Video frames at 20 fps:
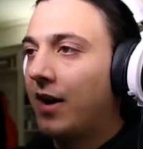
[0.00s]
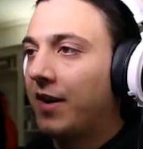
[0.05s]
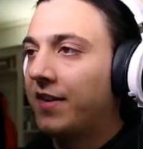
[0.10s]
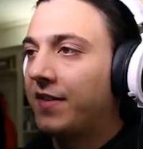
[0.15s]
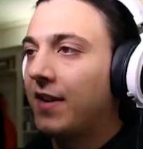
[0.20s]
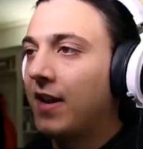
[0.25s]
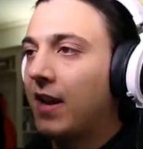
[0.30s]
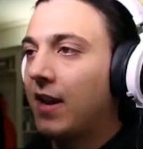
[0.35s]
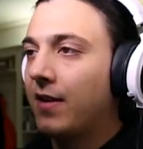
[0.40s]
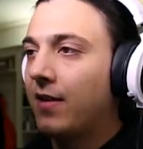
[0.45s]
I
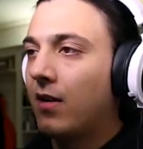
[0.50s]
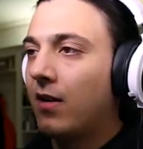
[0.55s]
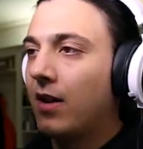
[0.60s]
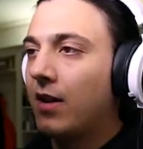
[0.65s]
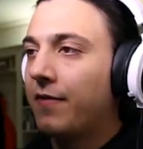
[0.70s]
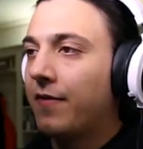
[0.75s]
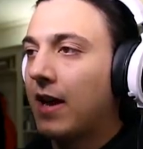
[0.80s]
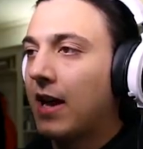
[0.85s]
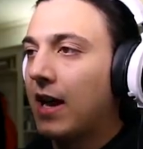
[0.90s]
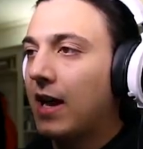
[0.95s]
said
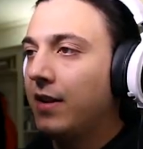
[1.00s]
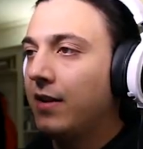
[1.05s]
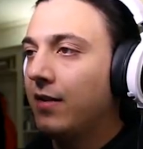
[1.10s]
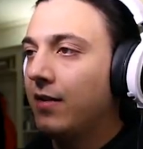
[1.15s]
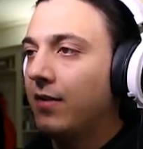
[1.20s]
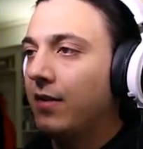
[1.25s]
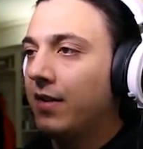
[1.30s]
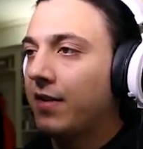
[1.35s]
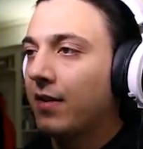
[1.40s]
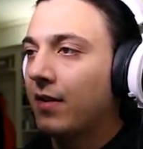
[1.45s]
I've had
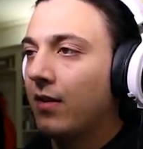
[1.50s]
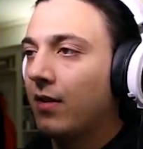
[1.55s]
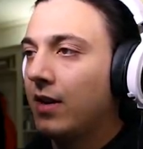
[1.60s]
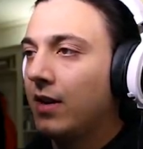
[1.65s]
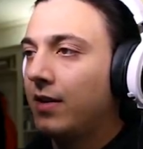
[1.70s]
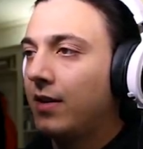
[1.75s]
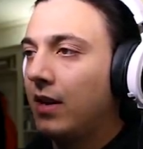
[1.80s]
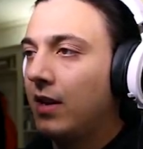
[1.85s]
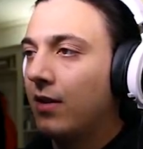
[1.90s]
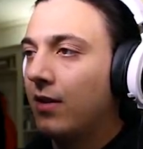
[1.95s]
this
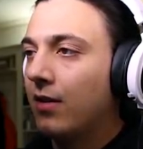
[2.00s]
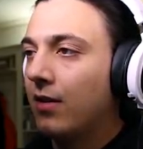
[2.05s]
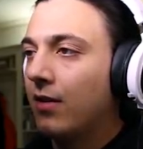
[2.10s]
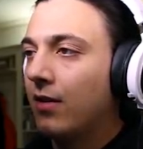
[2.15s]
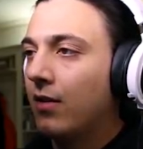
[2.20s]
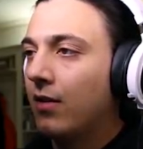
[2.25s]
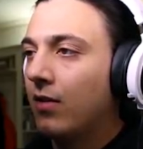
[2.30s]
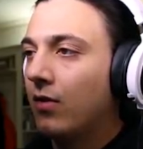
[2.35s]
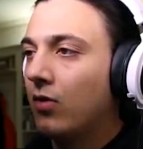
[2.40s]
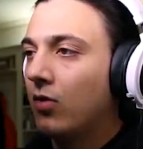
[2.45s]

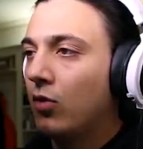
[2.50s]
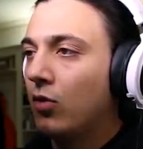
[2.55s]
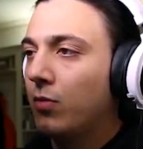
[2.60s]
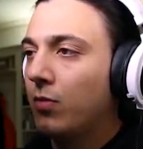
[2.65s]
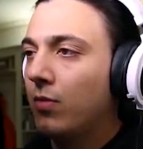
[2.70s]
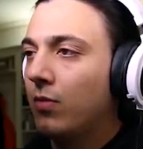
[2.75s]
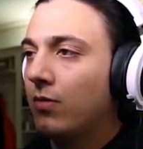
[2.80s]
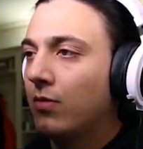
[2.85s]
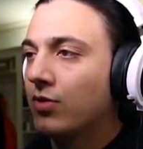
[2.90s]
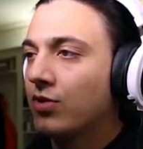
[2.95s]
idea... Oh,
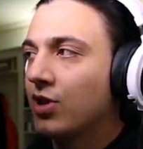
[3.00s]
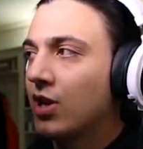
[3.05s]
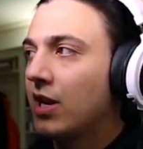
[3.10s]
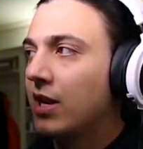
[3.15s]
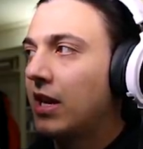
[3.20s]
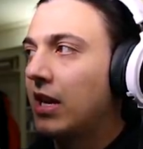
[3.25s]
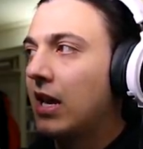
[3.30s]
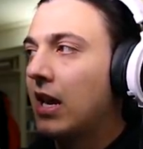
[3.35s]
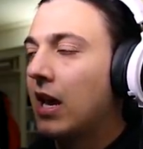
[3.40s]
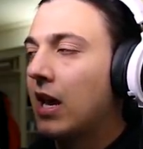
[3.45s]

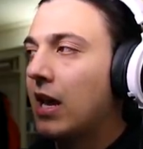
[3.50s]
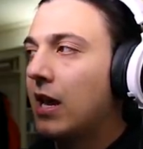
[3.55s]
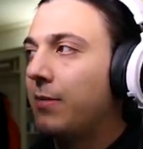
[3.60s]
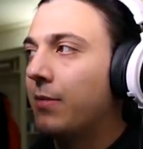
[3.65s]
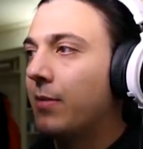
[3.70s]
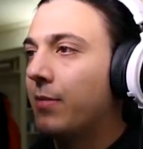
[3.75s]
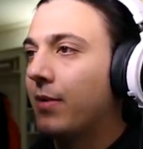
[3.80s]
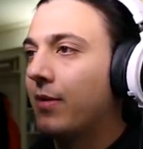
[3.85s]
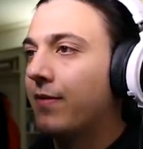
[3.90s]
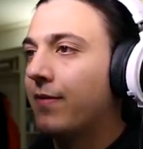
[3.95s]
shaky
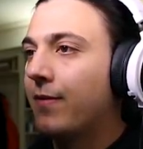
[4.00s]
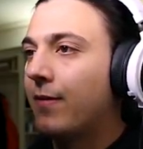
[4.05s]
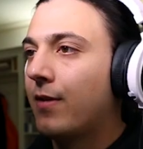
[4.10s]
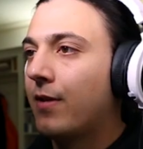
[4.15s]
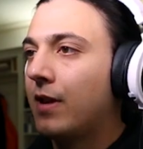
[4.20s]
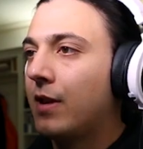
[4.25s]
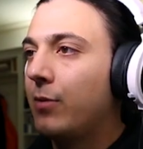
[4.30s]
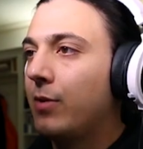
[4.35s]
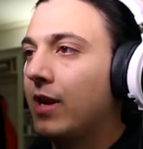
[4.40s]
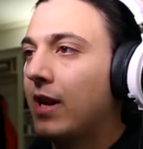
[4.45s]
aim, but
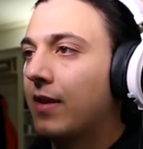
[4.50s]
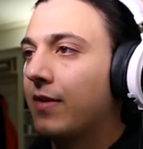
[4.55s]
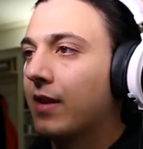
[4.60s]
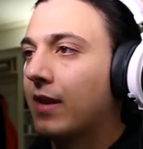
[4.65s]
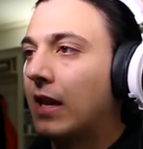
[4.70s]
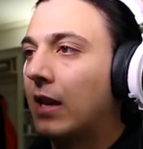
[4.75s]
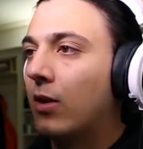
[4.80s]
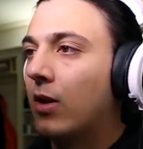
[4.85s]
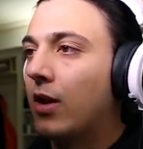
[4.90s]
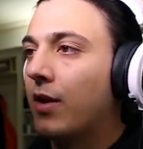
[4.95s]
finally we get the
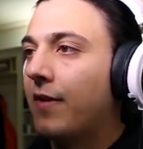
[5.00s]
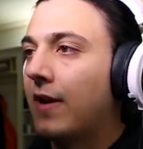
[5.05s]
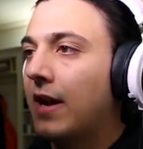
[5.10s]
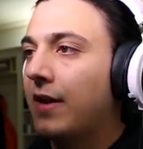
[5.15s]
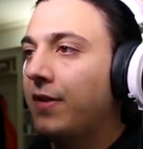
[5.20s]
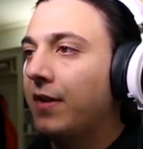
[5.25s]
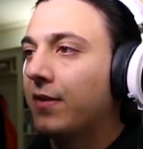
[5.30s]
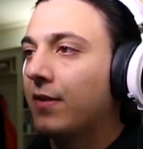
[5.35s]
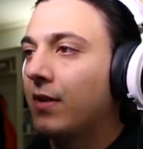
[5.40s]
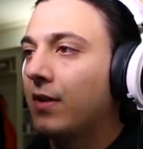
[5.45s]
kill. I've
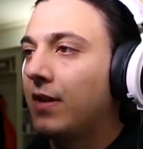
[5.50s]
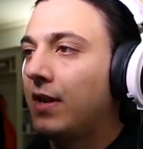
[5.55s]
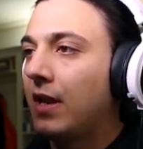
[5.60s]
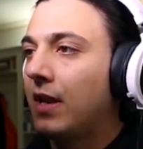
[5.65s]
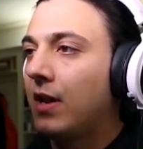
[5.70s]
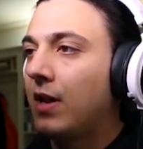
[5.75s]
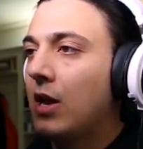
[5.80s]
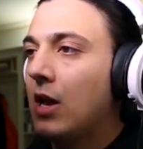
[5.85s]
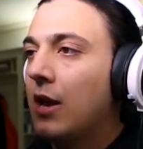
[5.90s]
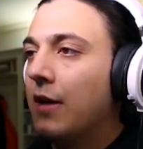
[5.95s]
had this
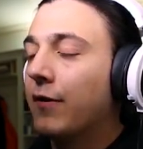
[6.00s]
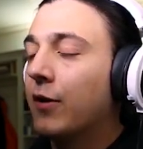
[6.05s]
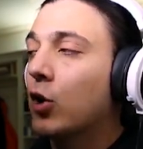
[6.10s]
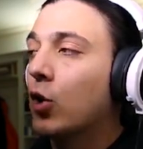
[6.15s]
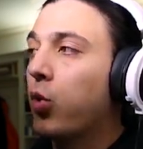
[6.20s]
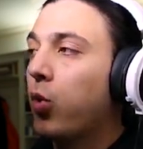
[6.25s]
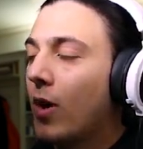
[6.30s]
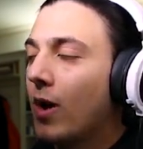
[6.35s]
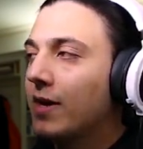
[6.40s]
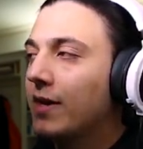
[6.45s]
idea for
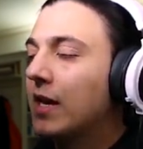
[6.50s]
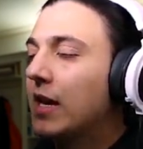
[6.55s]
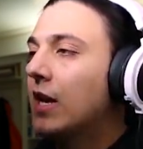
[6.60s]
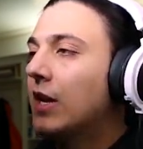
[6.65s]
quite